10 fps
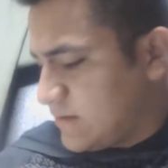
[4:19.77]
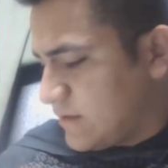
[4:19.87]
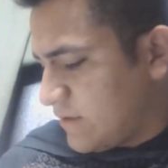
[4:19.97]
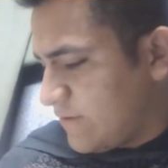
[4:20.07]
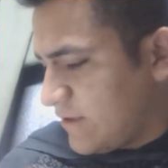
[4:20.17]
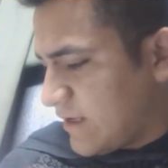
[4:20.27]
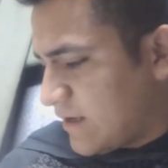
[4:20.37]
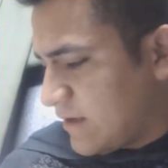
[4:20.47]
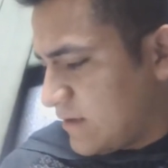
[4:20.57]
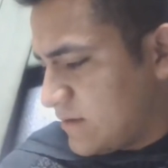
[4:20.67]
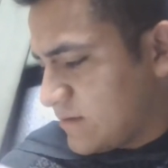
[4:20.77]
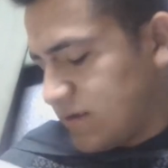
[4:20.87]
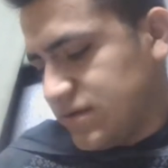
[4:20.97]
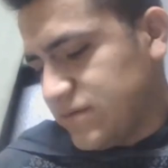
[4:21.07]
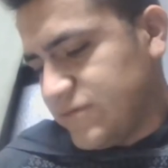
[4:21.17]
Did we? Yeah.
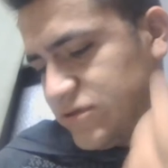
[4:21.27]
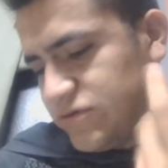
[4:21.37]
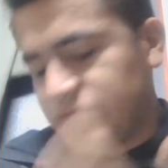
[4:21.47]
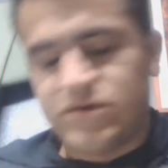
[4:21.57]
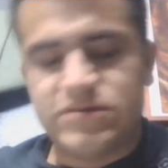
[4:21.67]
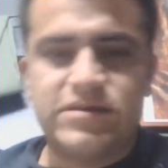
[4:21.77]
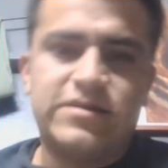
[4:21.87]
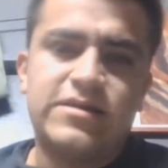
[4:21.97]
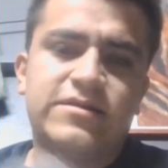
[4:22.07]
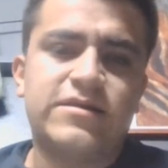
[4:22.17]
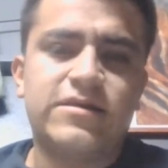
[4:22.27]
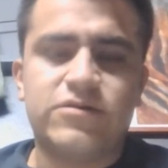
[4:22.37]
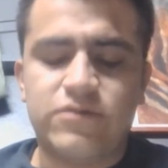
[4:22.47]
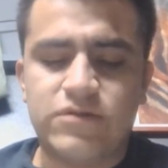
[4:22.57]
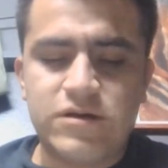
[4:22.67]
We assumed constant density,
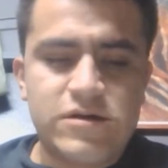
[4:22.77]
so